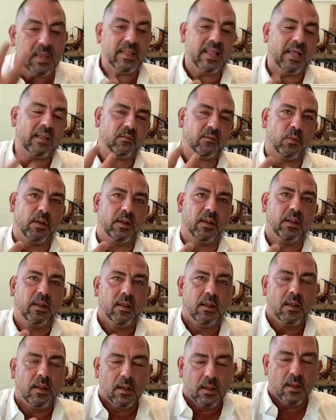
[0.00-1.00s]
that's what
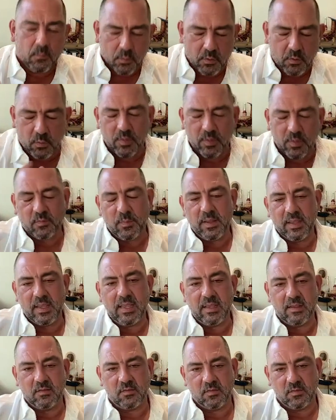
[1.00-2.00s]
charisma
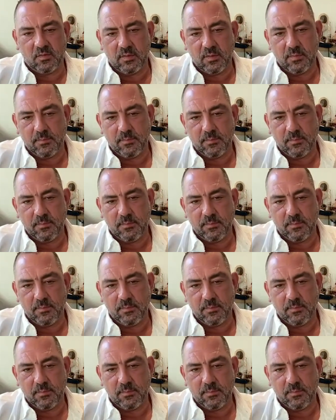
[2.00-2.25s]
is.